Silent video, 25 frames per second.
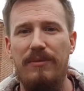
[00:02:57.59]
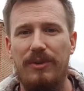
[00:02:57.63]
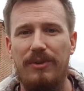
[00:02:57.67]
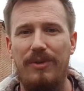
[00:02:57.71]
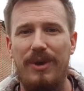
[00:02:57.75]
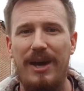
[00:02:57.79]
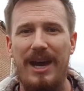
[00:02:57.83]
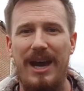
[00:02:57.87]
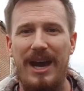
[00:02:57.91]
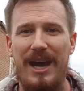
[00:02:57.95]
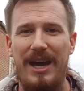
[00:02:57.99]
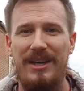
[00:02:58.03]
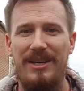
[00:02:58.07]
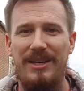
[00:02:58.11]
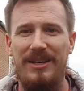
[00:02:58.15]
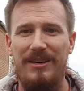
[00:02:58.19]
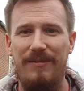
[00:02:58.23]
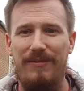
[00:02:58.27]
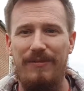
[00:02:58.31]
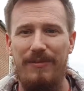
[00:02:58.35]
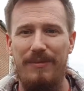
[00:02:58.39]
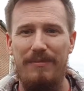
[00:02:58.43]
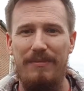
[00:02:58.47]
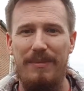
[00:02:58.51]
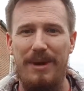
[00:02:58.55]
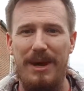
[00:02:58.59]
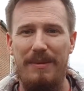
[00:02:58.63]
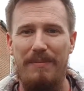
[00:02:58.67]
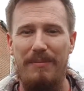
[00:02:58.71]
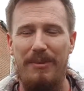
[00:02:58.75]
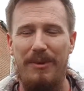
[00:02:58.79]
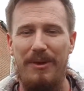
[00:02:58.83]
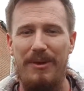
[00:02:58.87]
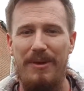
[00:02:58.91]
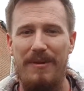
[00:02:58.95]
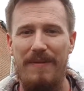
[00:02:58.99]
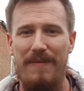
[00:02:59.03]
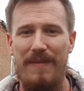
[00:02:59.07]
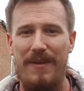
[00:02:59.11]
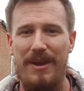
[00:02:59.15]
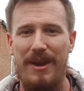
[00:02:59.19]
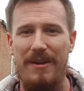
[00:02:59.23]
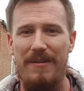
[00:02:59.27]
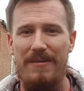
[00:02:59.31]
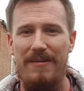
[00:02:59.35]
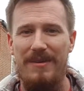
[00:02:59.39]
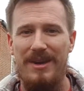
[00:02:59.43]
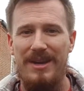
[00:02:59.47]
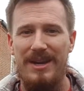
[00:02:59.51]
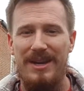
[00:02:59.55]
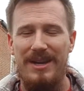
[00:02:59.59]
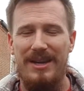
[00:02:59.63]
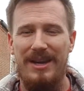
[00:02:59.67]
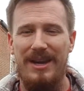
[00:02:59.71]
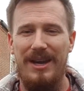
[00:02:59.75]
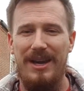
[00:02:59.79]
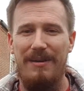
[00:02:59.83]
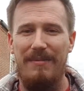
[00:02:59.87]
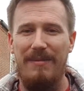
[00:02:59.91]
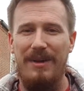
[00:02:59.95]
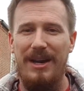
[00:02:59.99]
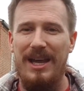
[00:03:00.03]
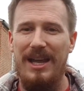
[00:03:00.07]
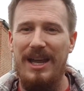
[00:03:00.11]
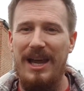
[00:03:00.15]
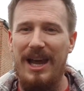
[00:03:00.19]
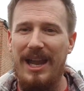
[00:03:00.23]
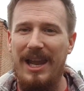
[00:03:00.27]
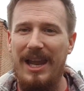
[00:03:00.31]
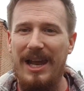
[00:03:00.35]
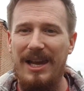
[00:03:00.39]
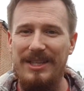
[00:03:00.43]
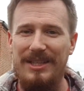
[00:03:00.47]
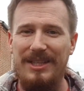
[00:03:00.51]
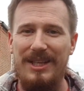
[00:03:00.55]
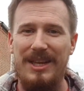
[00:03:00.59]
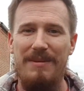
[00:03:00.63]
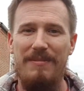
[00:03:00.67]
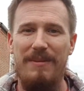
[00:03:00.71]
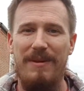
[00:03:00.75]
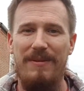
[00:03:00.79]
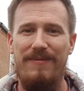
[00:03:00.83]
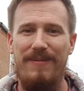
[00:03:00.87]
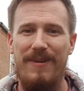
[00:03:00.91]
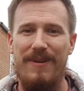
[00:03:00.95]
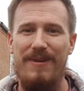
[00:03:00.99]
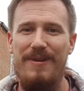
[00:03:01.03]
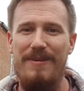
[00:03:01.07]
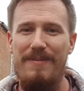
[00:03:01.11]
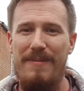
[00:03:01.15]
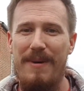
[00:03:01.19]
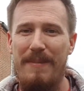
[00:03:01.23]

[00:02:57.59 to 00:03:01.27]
quite handy from my point of view. I like to keep my phone in